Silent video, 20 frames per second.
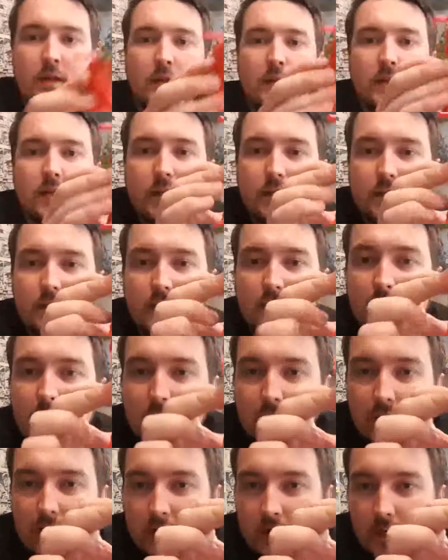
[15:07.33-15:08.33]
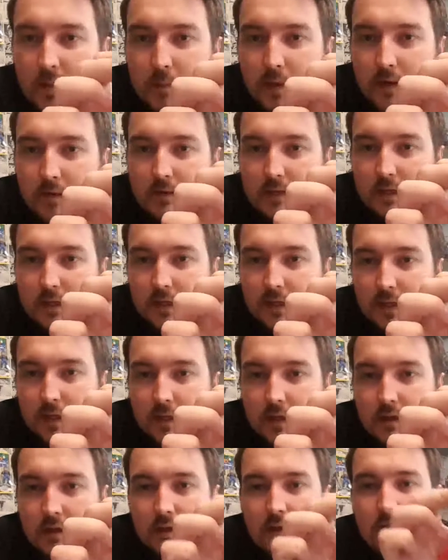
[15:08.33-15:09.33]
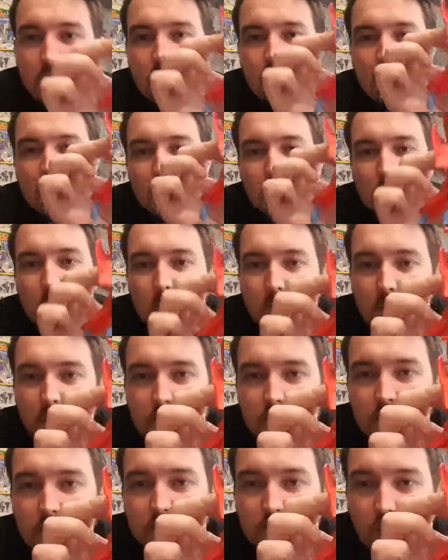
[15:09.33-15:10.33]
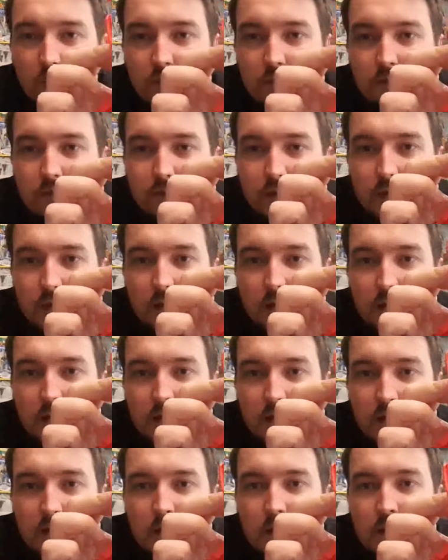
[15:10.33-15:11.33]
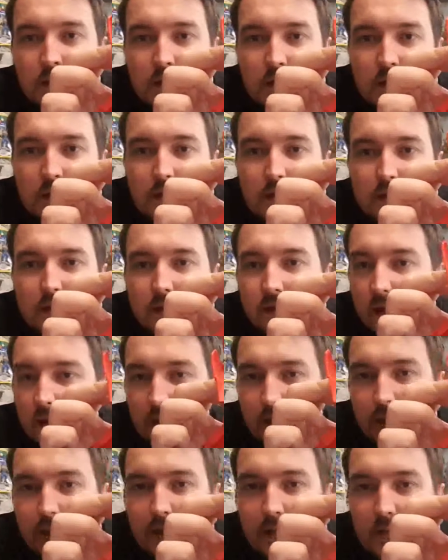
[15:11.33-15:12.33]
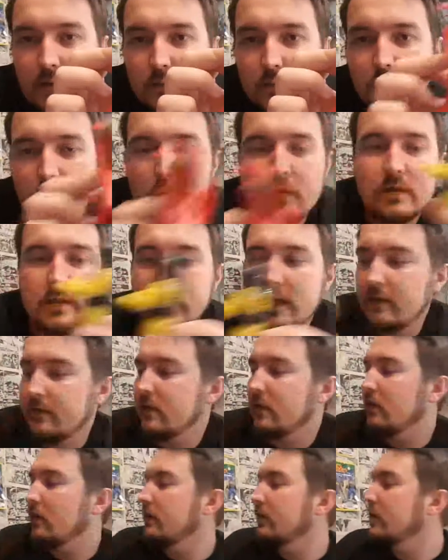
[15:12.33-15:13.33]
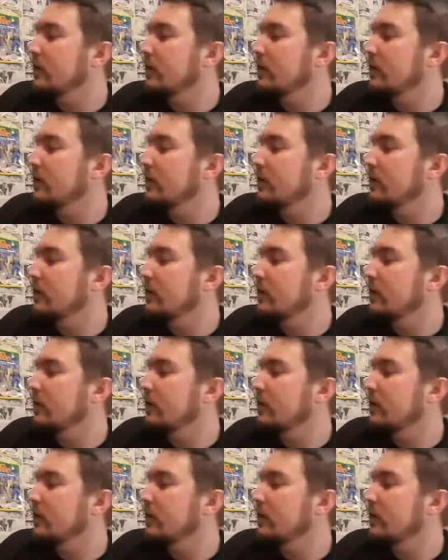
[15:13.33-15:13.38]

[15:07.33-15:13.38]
This thing here, you may have seen that. That's the driver for it. So now they will go together on the